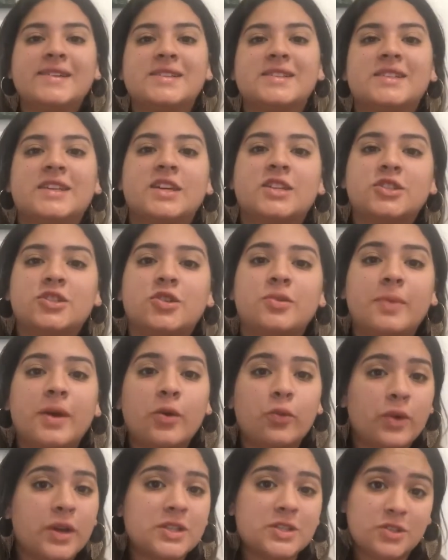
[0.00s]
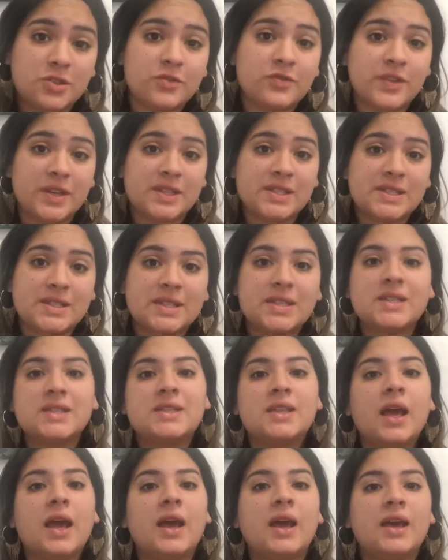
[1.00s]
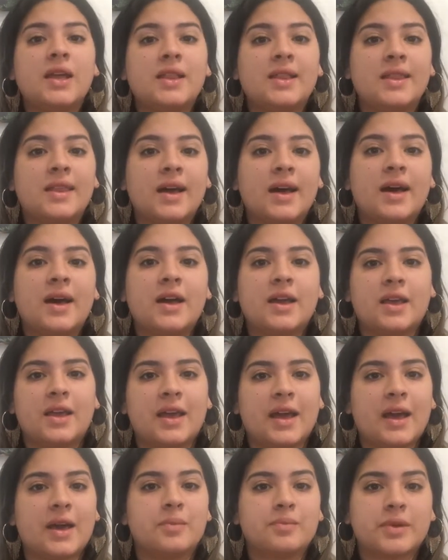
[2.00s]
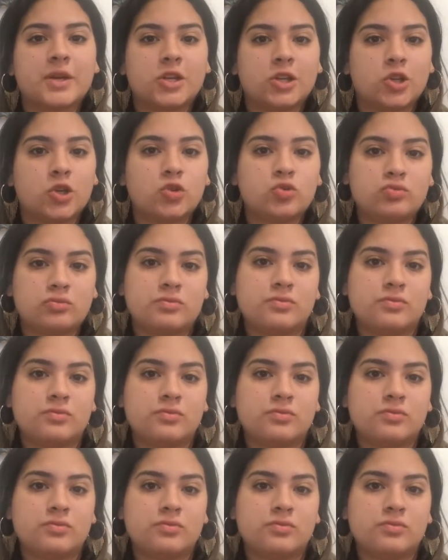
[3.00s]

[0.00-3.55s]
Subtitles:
then you might want to visit the Camp Nou.